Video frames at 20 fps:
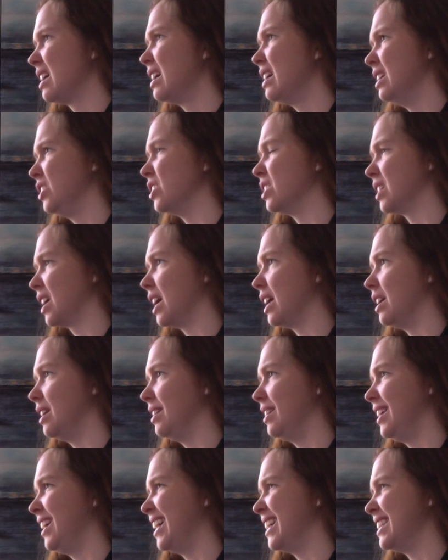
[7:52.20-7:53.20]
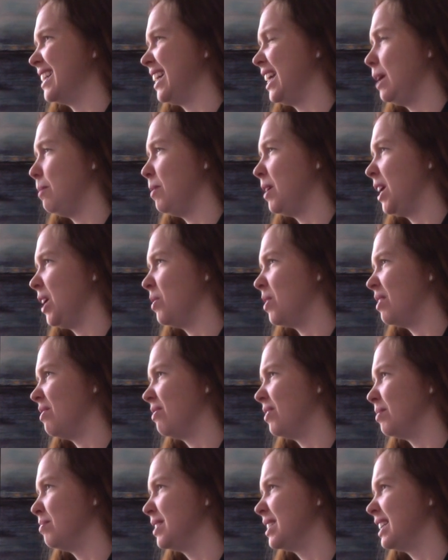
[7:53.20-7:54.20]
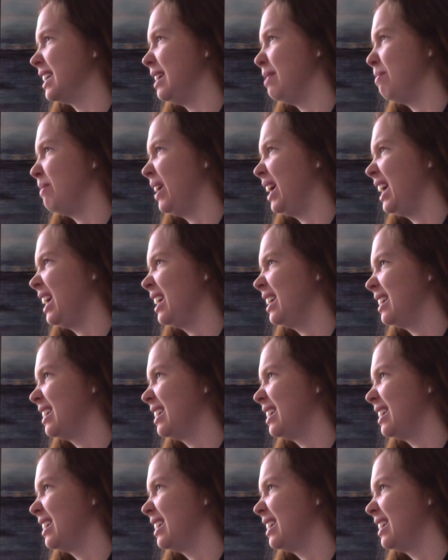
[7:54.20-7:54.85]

It just kind of, yeah. Is it keeping you up from sleeping?